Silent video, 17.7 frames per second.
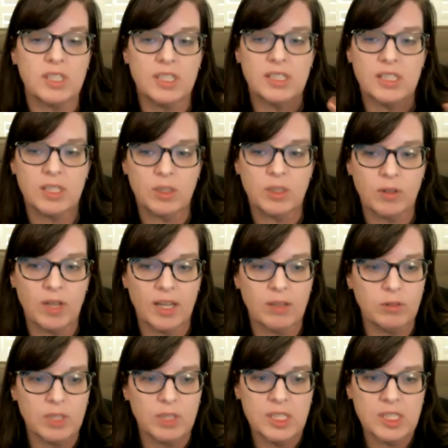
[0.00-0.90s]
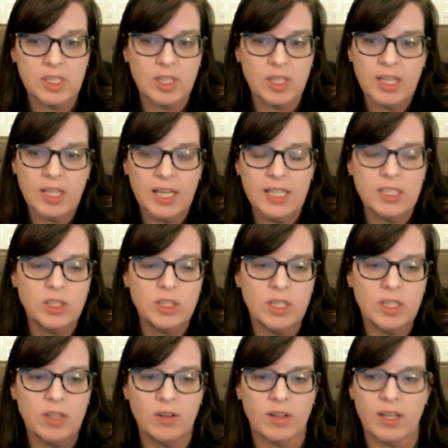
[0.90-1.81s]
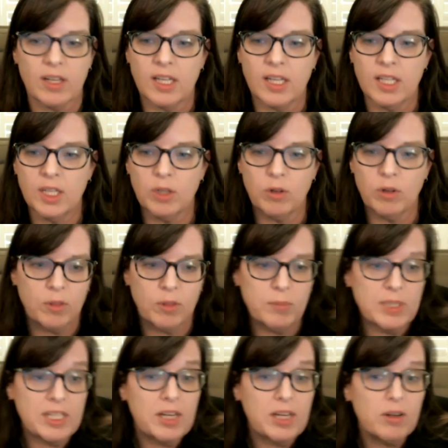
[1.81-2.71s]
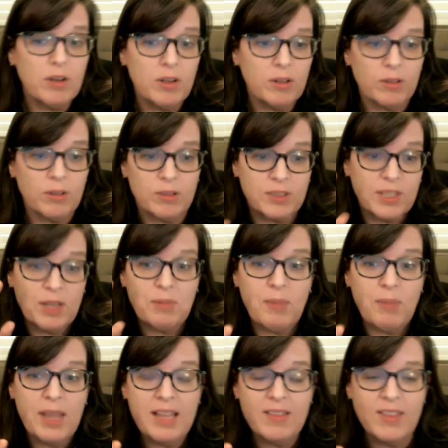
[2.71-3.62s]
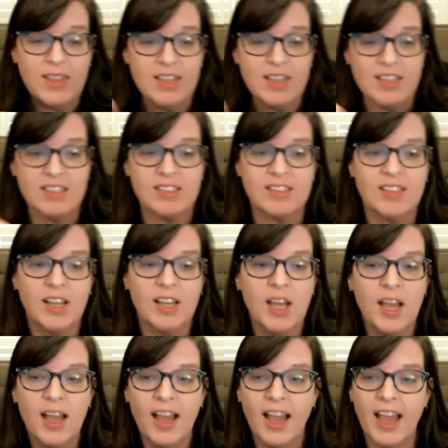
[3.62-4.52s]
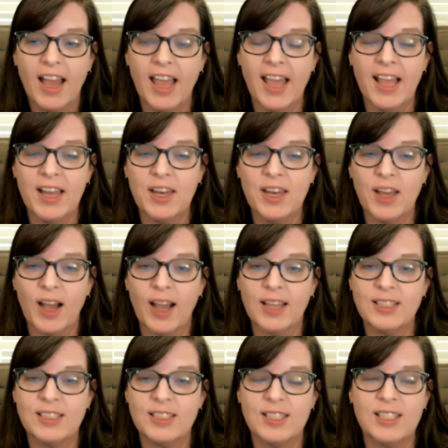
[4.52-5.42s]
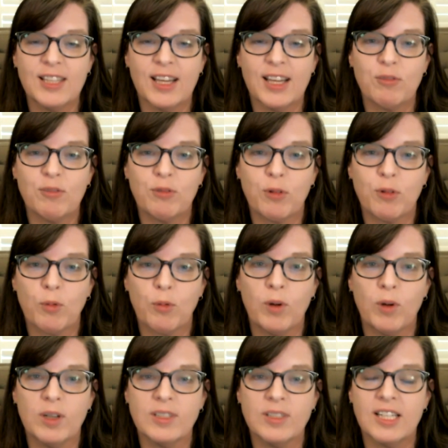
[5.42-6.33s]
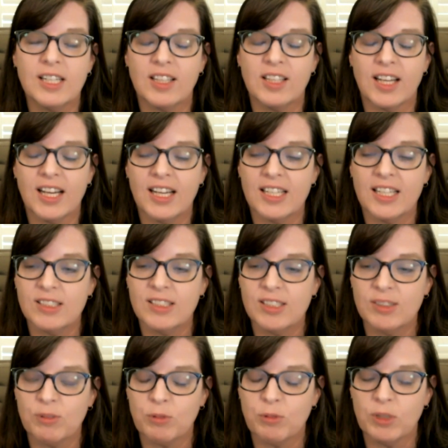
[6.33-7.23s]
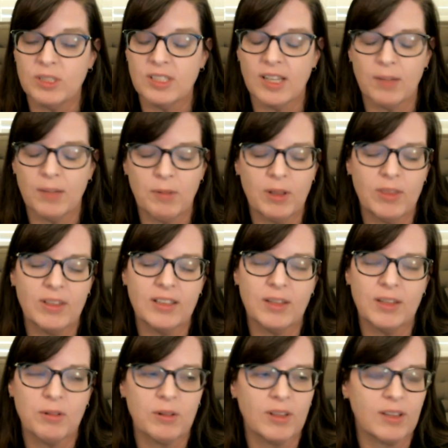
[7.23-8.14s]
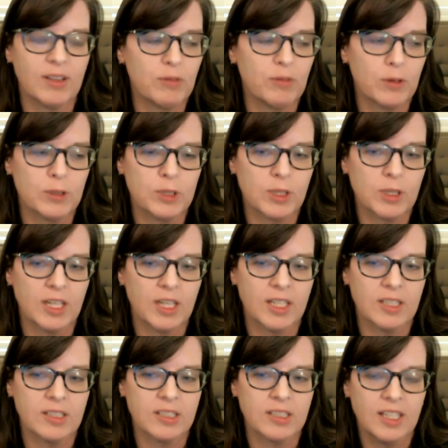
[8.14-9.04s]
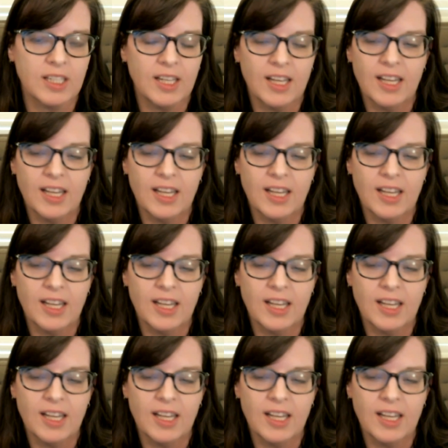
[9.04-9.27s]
I said, okay, well, let's talk engineering, the materials that made this. And I did that for one class one time. I think they were like first graders.